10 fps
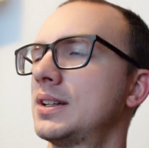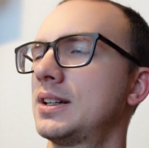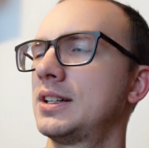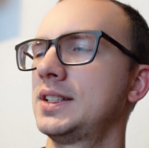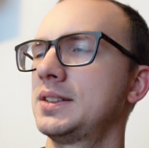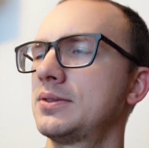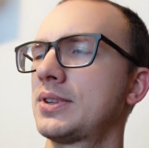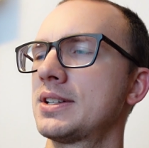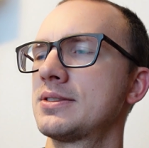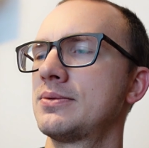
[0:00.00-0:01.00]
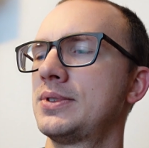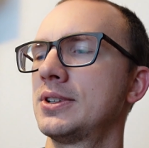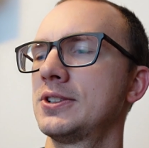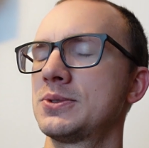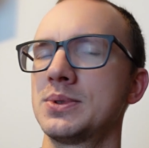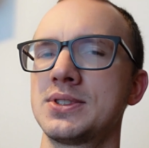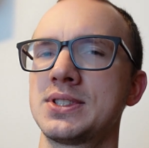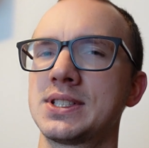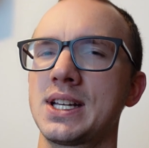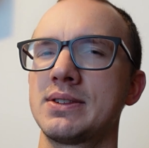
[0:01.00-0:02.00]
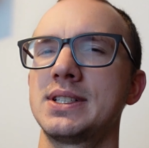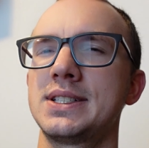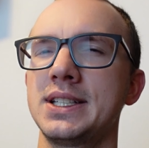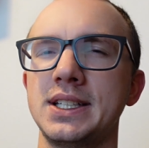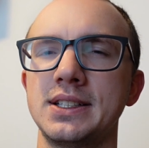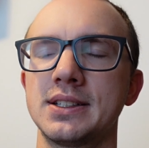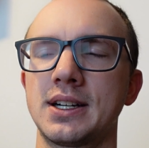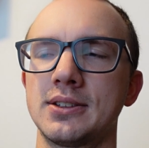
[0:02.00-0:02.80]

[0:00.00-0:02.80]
Uh, I think Fast and Furious was $17.